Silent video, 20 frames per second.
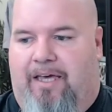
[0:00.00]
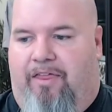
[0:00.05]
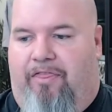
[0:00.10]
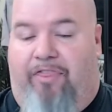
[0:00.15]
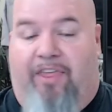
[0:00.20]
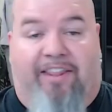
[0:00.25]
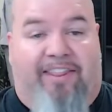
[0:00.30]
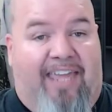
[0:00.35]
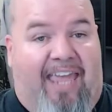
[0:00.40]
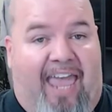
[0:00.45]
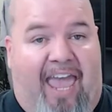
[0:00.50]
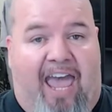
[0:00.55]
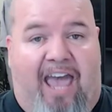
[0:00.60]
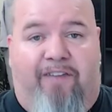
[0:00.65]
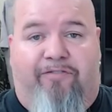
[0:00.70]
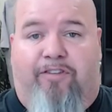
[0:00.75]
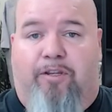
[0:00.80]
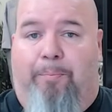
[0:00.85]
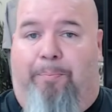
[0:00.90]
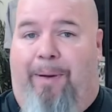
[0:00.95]
that they
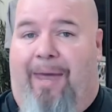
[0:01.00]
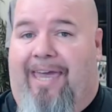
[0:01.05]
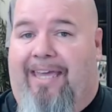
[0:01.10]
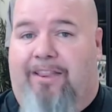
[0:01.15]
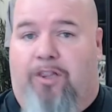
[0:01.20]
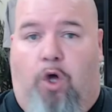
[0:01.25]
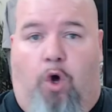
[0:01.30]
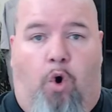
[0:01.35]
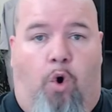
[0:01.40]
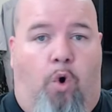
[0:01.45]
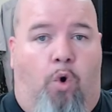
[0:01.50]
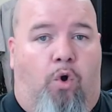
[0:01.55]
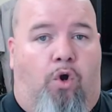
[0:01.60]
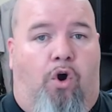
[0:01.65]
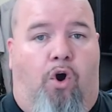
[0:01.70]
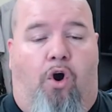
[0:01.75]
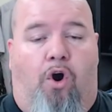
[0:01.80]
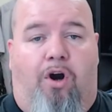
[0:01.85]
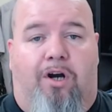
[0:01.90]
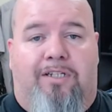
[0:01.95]
have to paint the whole
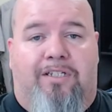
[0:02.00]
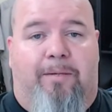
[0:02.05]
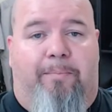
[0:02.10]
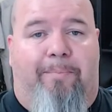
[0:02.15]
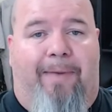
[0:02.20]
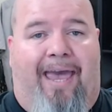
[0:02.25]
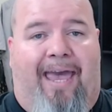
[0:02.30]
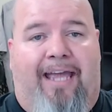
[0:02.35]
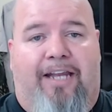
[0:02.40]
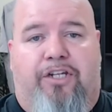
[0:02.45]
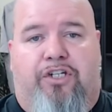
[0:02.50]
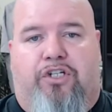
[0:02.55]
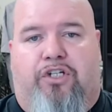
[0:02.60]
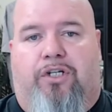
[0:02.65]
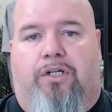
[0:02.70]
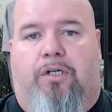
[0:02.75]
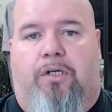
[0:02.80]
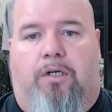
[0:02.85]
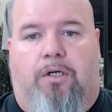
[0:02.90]
car to match,